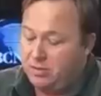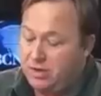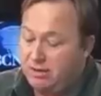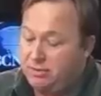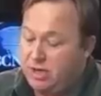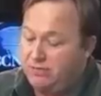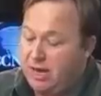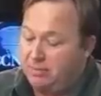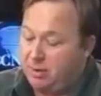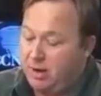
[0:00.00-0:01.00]
was named
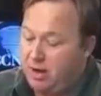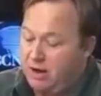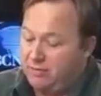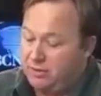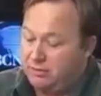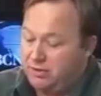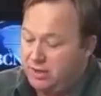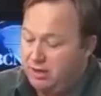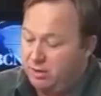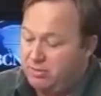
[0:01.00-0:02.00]
Chief Operating Officer of
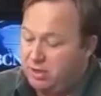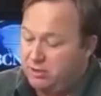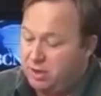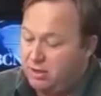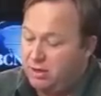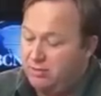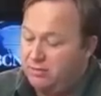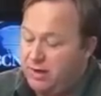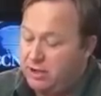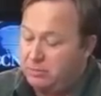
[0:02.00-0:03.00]
Citigroup's
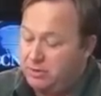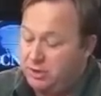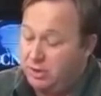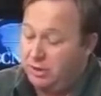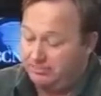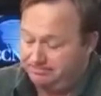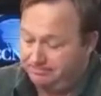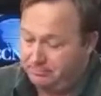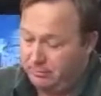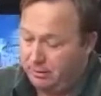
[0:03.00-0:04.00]
Alternative Investments Unit.
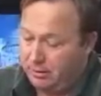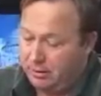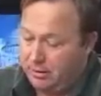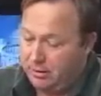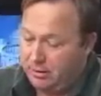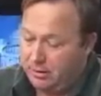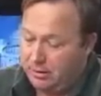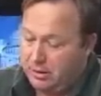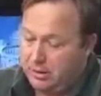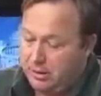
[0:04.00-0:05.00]

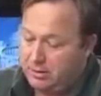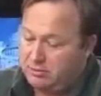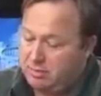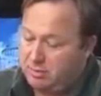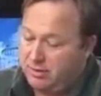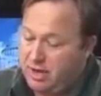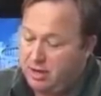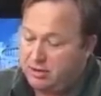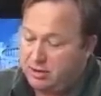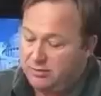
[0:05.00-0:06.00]
He is a member of the
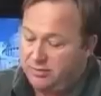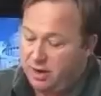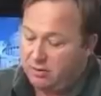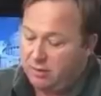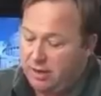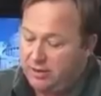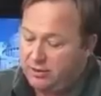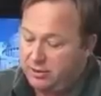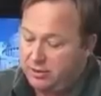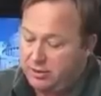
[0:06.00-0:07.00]
Council on Foreign
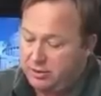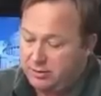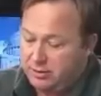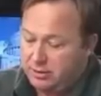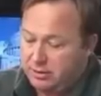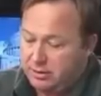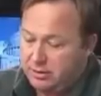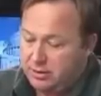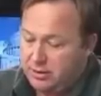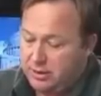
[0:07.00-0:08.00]
Relations,
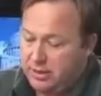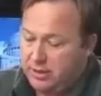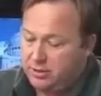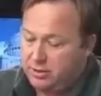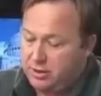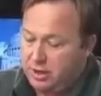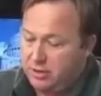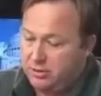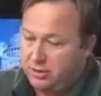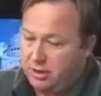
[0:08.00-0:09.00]
and it just
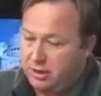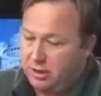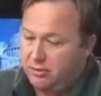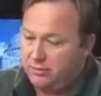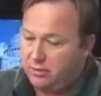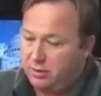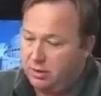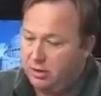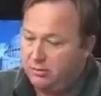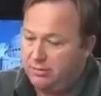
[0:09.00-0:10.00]
goes over
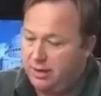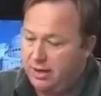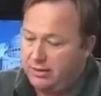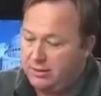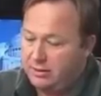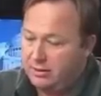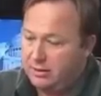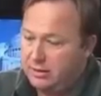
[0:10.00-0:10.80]
all of that.